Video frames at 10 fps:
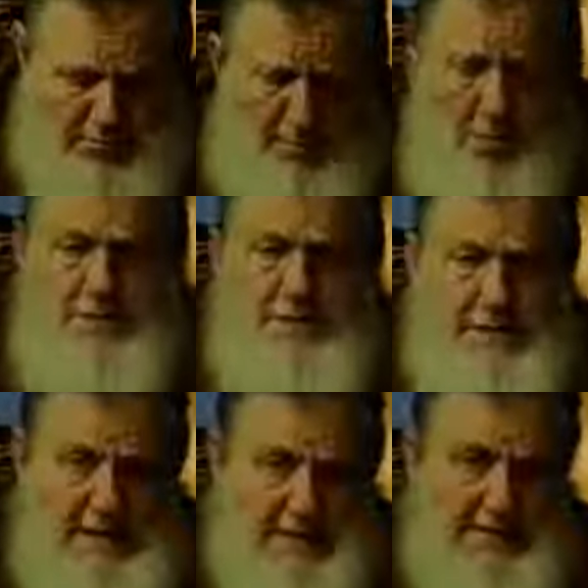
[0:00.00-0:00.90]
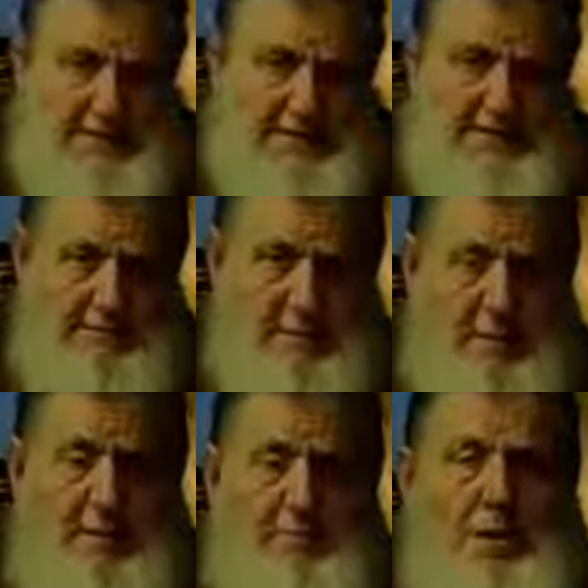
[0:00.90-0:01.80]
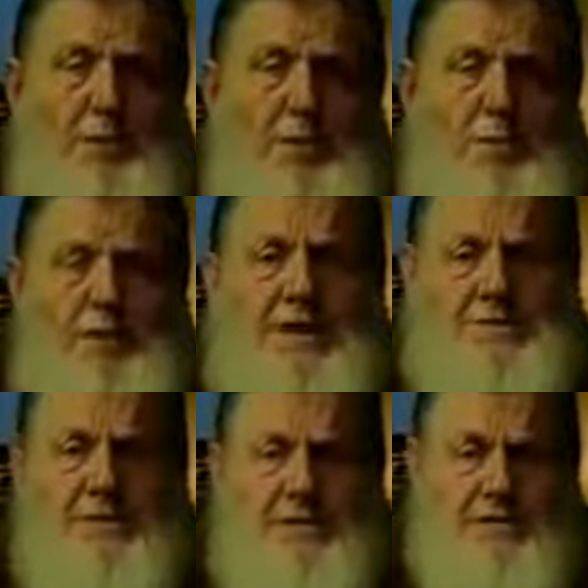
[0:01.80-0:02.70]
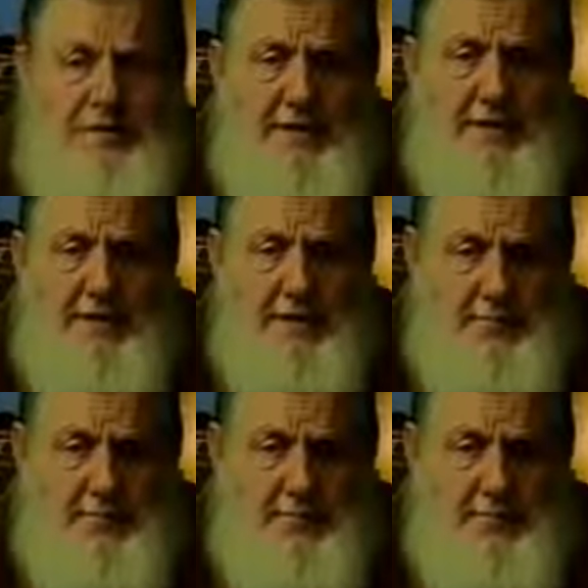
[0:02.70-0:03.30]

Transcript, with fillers: immersed in it. But then when they started to find out